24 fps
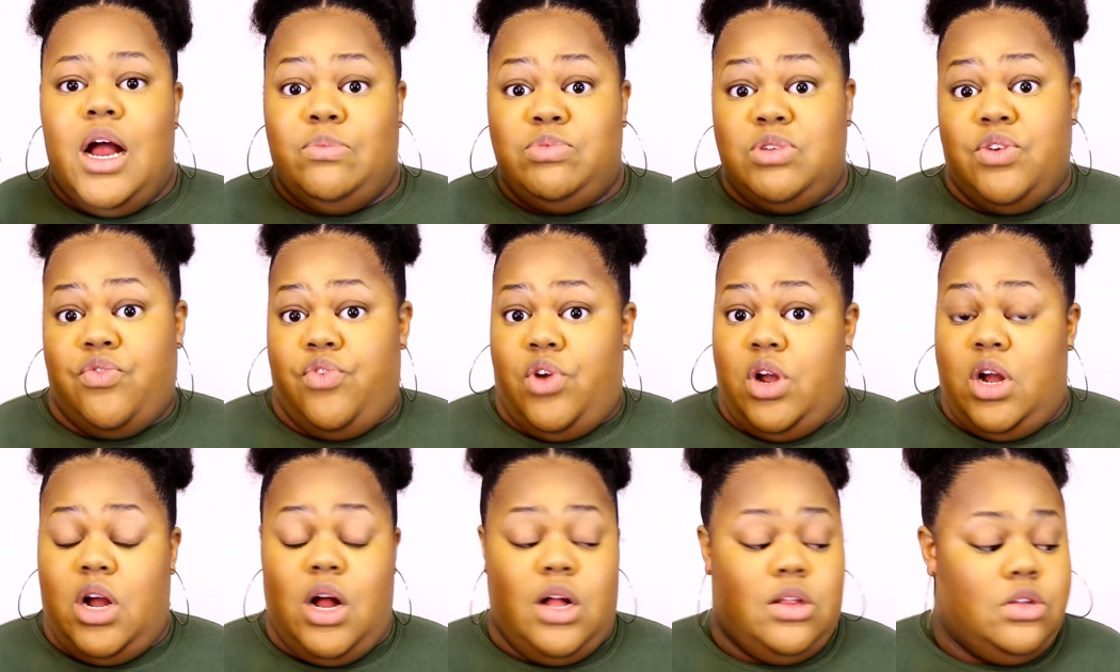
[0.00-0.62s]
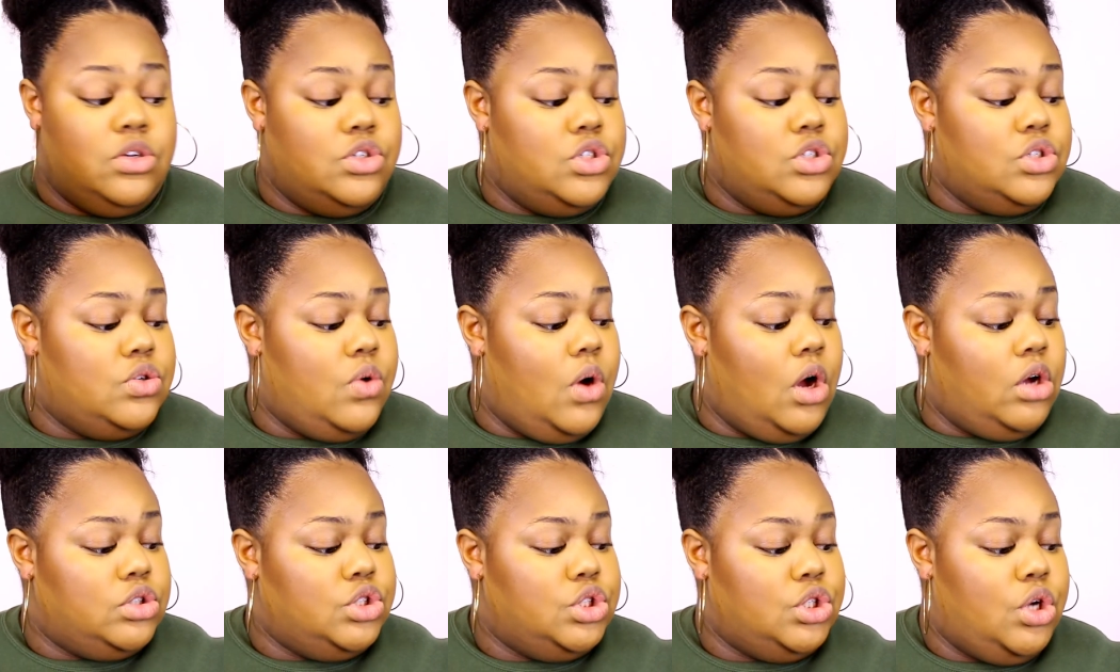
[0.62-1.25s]
different colors, so
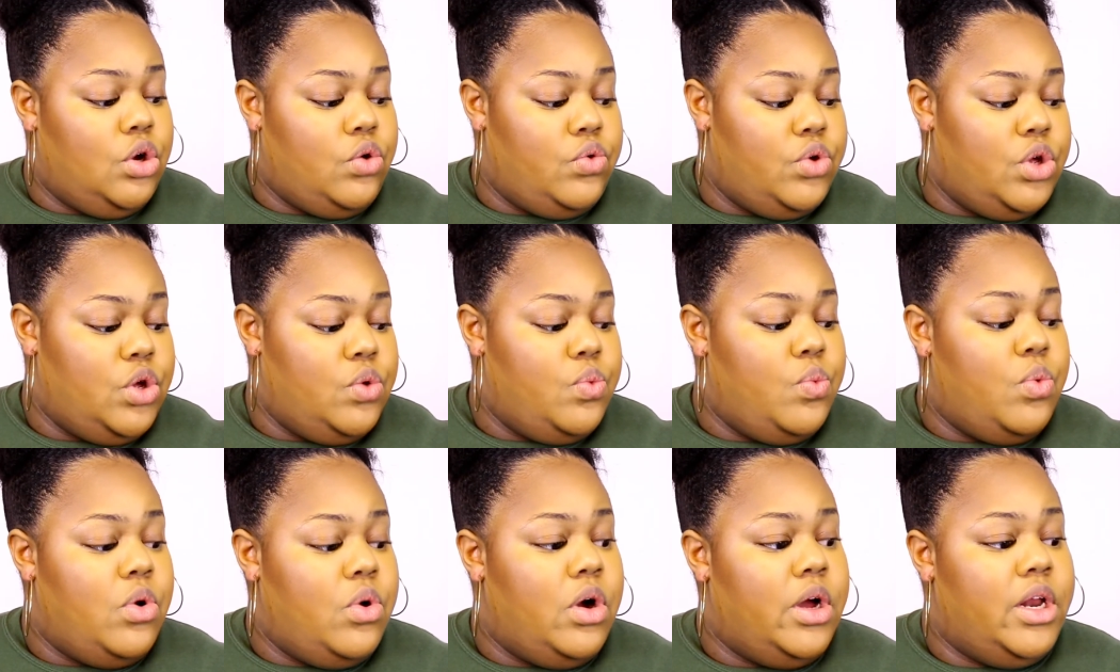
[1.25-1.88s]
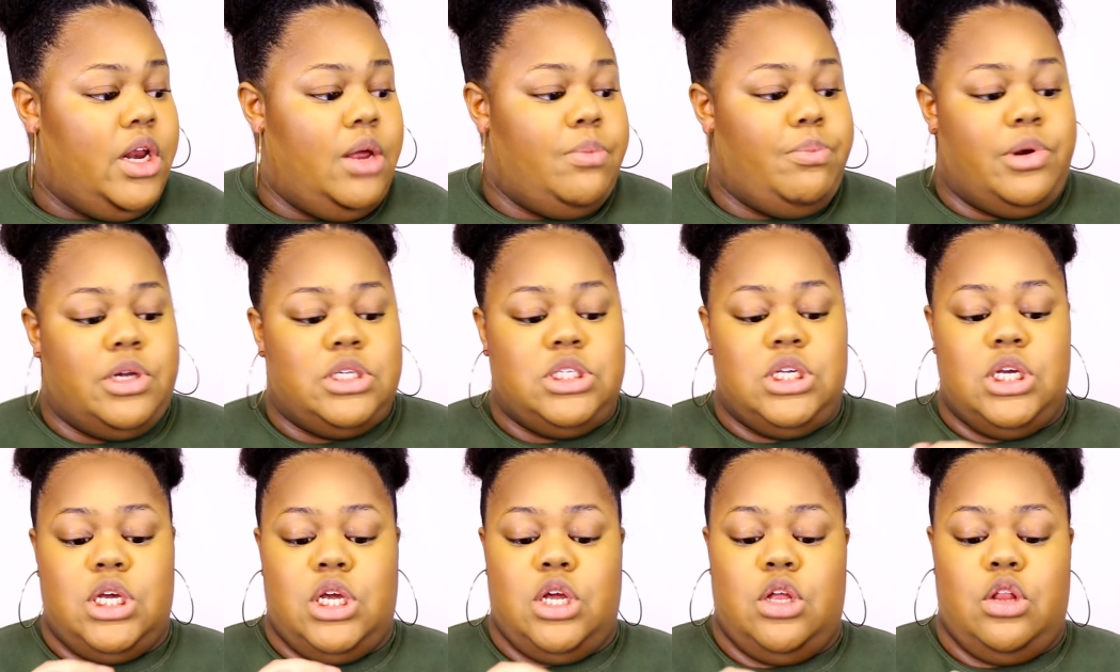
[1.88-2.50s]
I'll show you one in
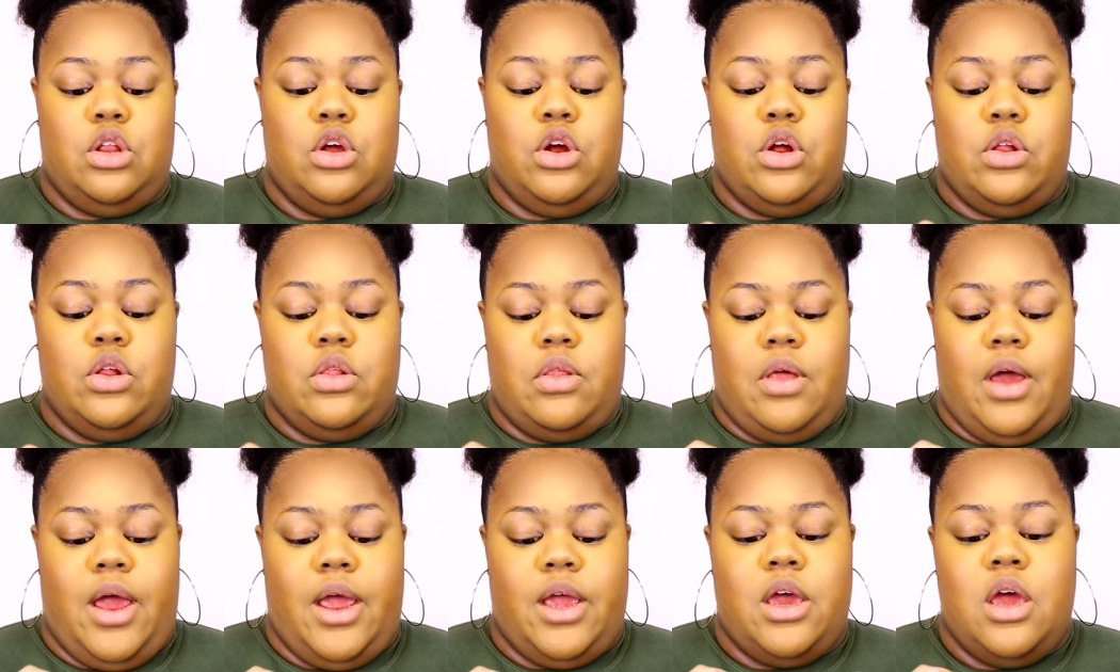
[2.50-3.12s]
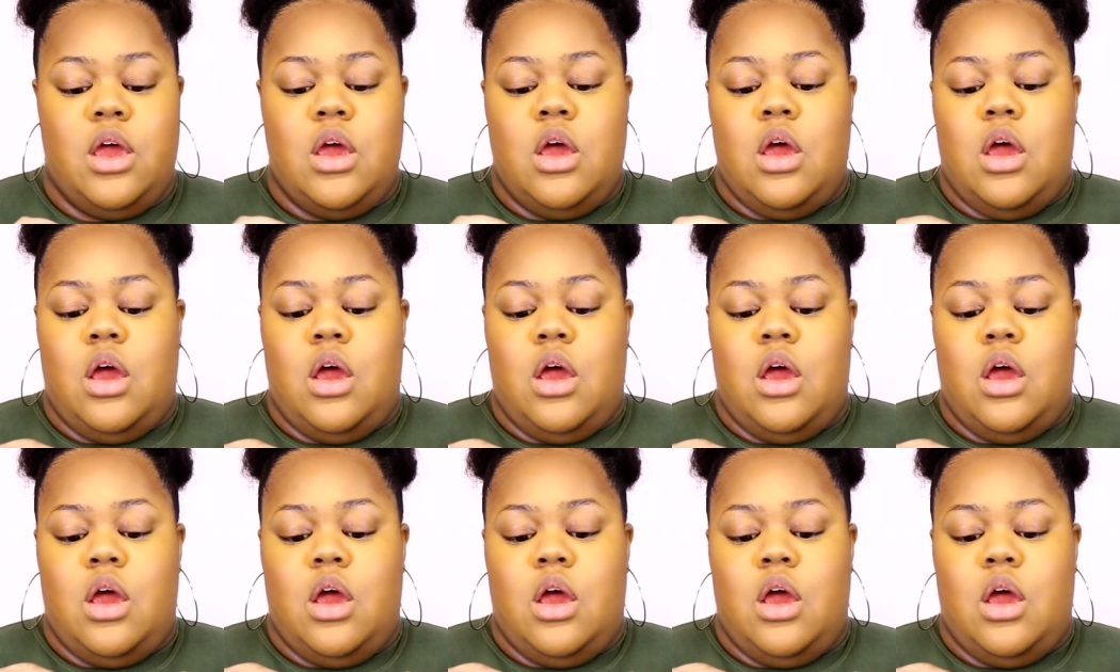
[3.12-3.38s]
particular, like